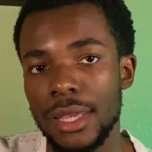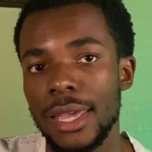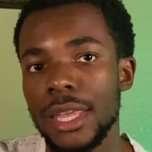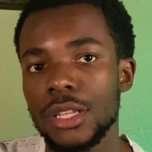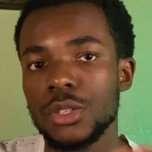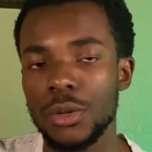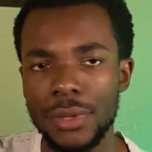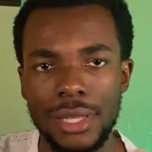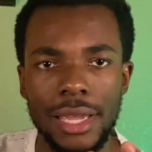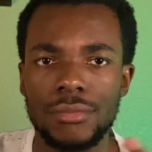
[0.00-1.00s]
And it took
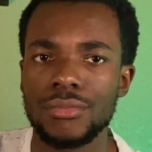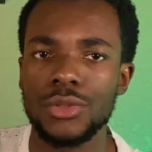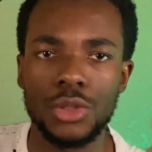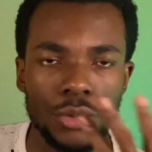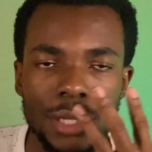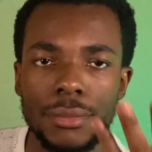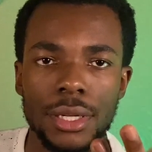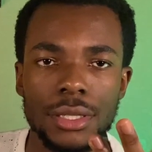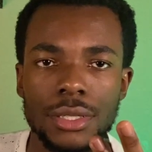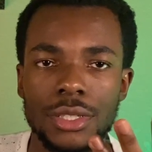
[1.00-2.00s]
me like 3
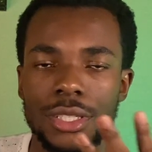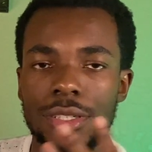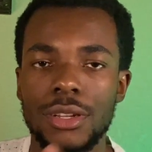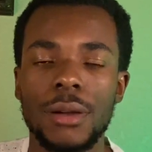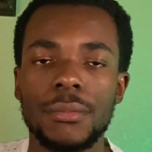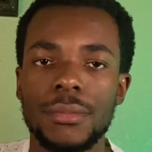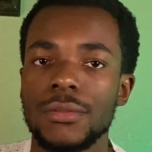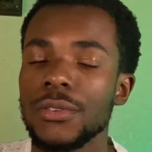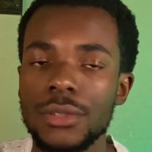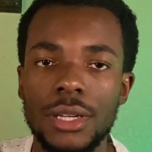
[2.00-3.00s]
months just to
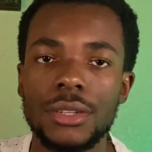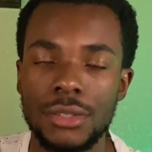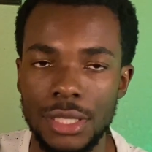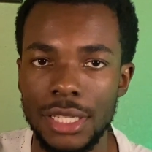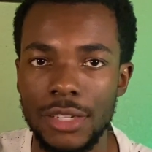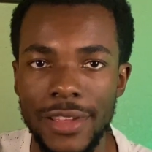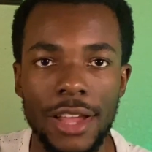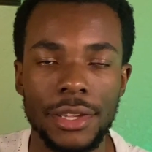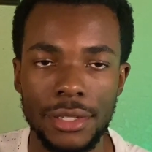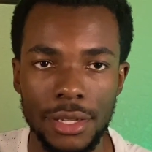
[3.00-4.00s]
fully understand how
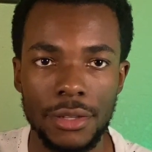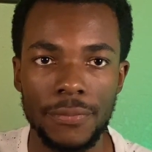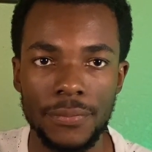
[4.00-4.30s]
he did it.